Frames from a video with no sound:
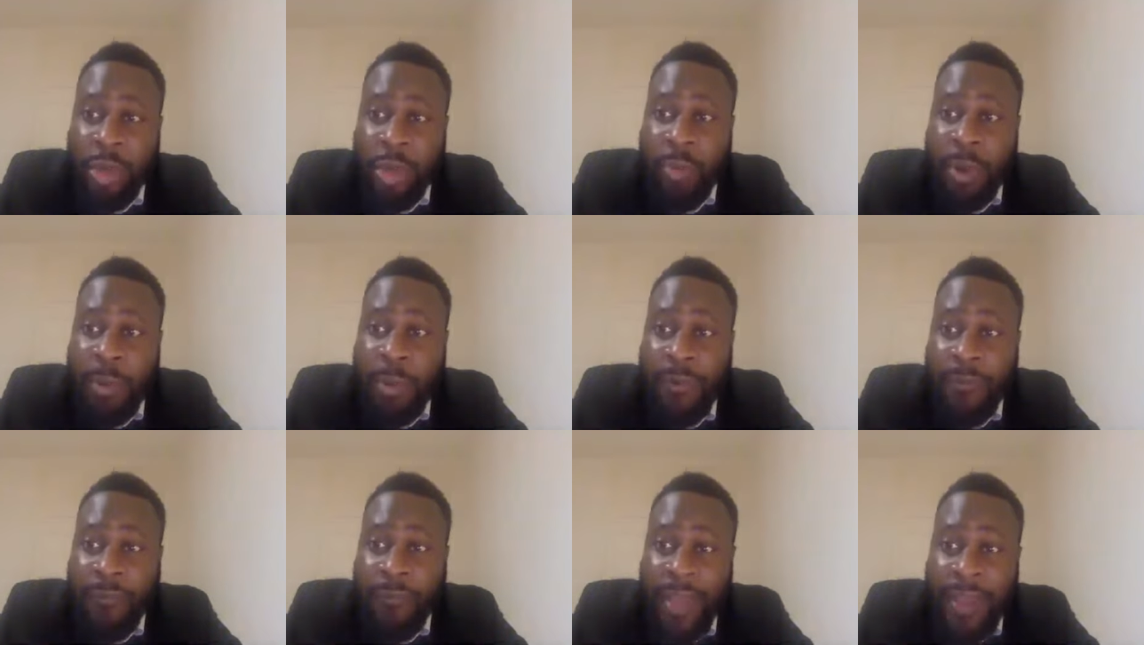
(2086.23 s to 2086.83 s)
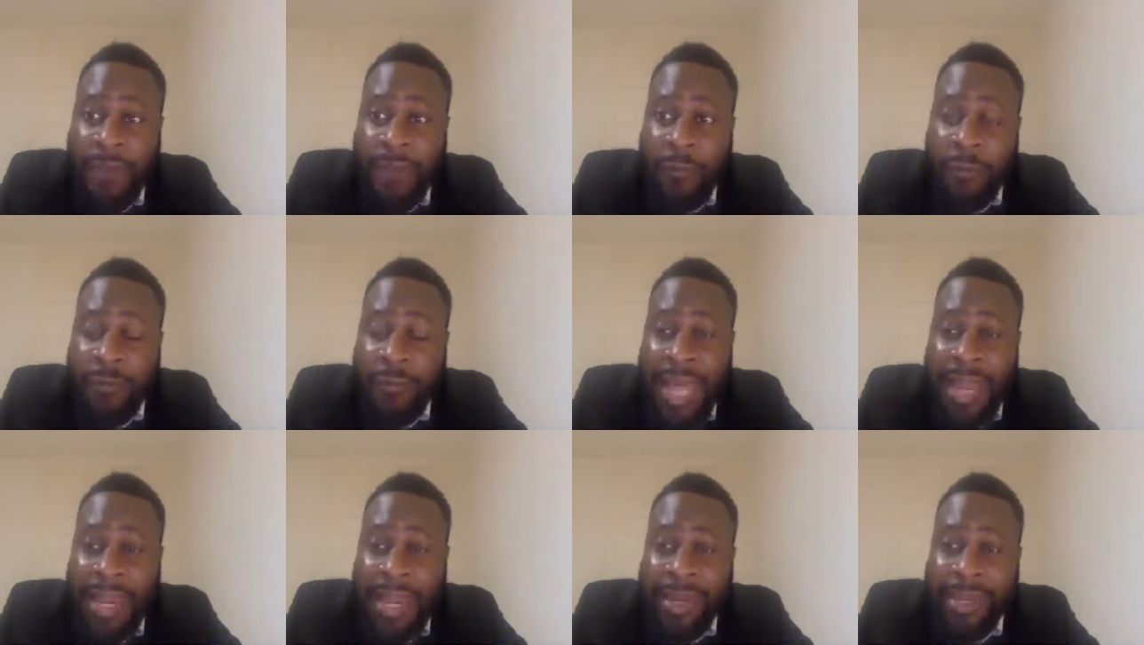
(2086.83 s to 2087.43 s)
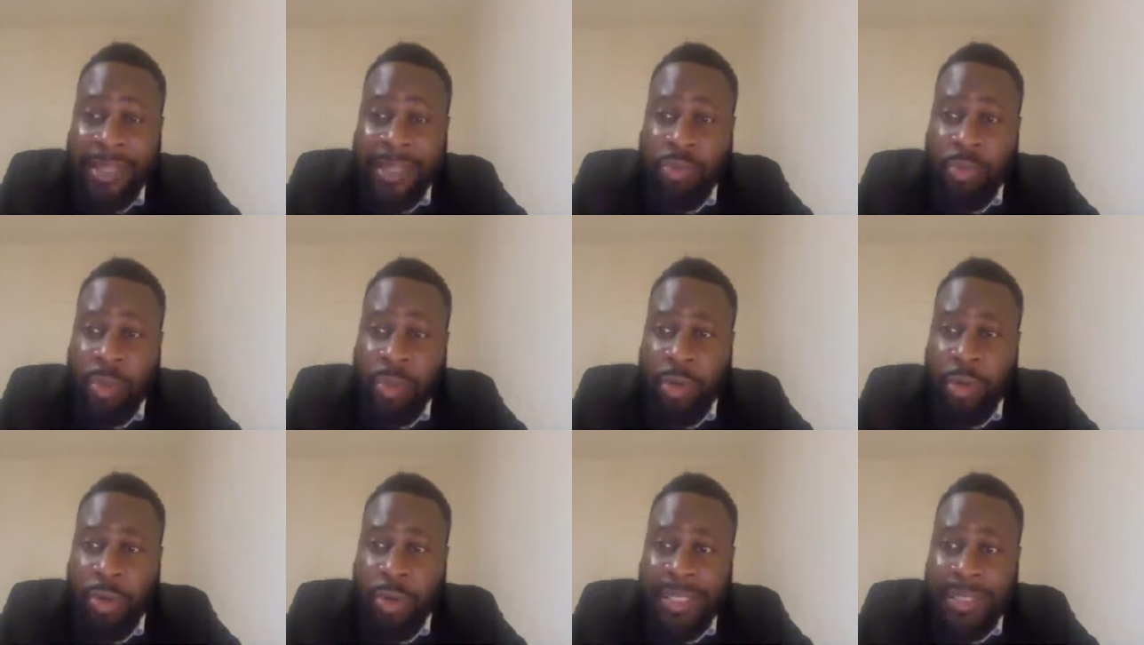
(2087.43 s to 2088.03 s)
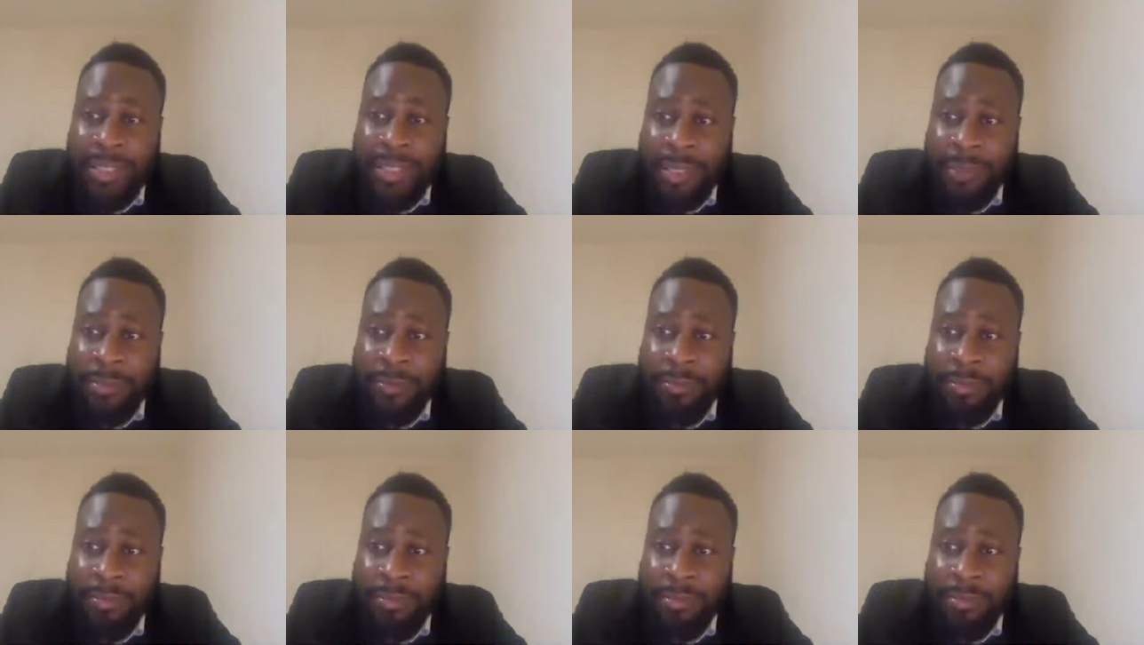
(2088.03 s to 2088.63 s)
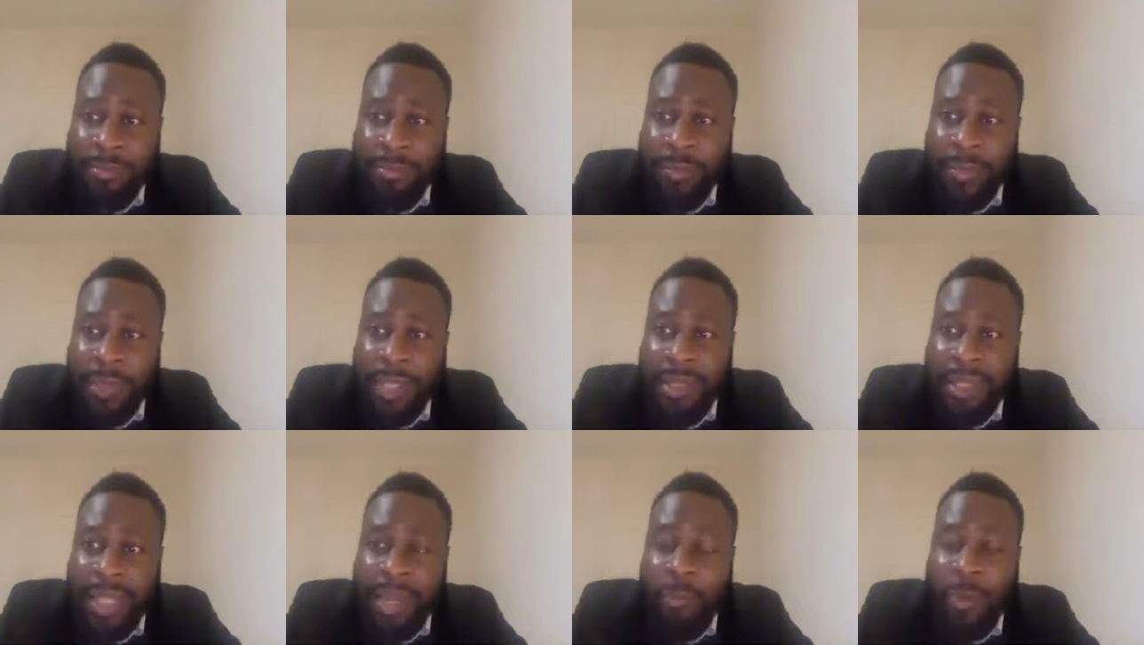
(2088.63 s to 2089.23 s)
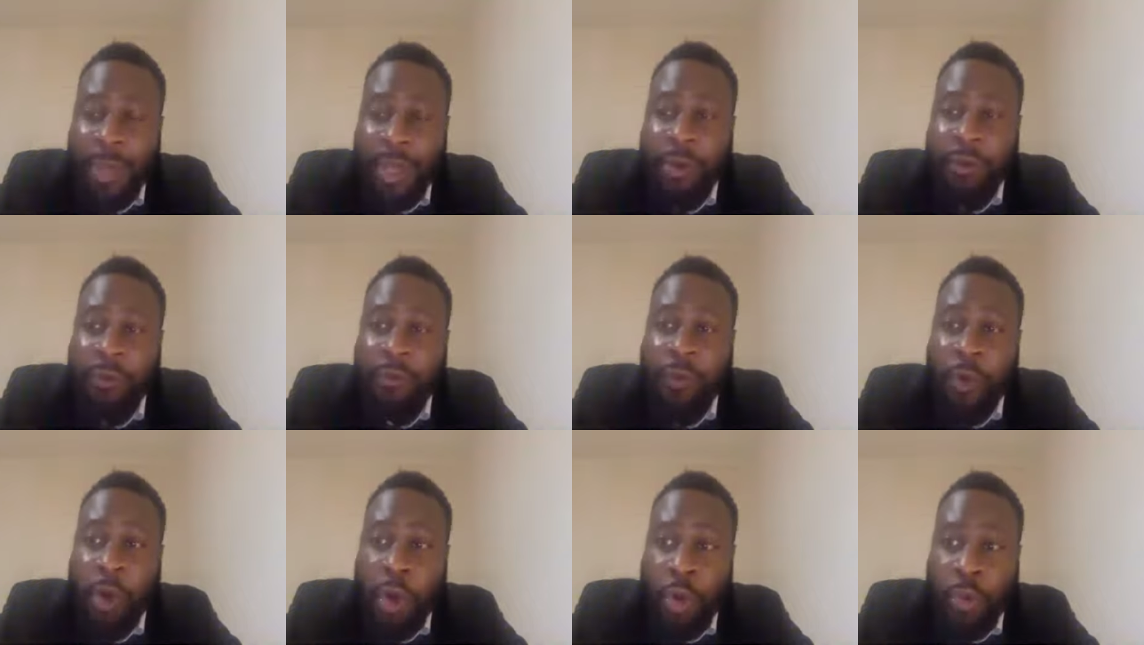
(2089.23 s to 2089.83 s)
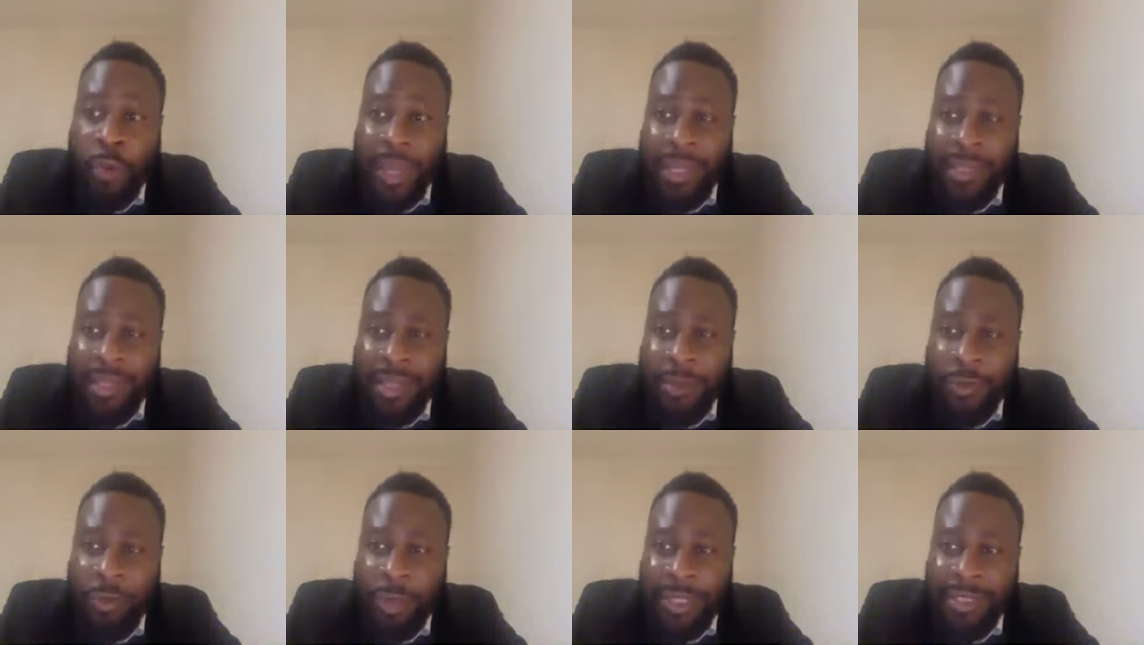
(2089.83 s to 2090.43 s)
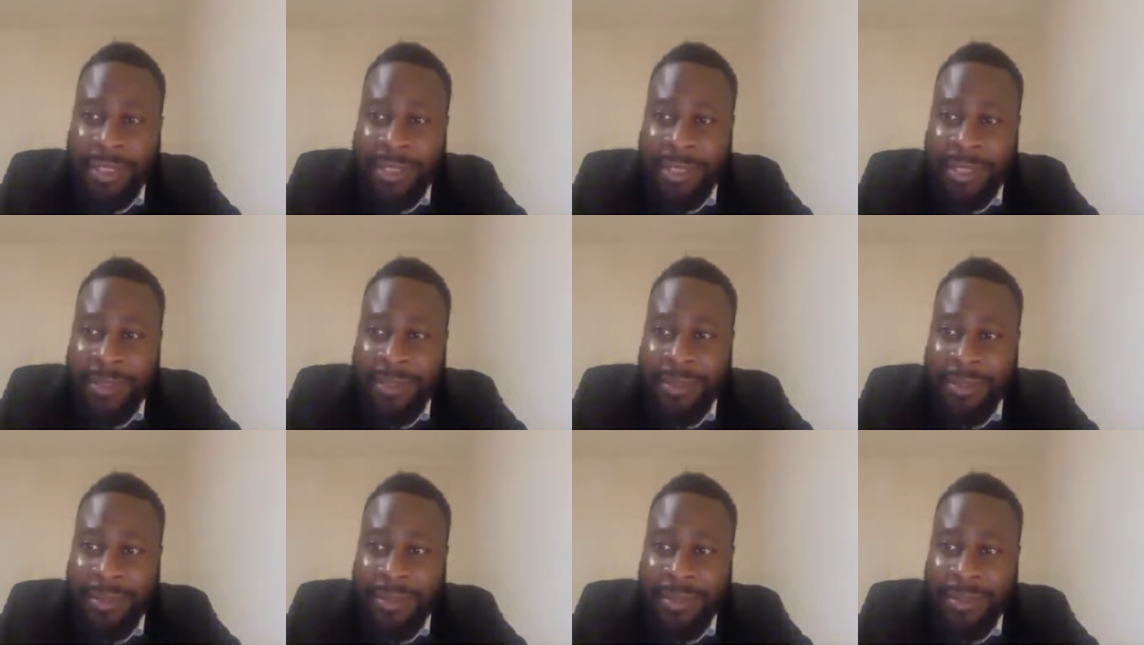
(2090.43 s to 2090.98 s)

When we're faithful with that little anointing, then we grow in the anointing.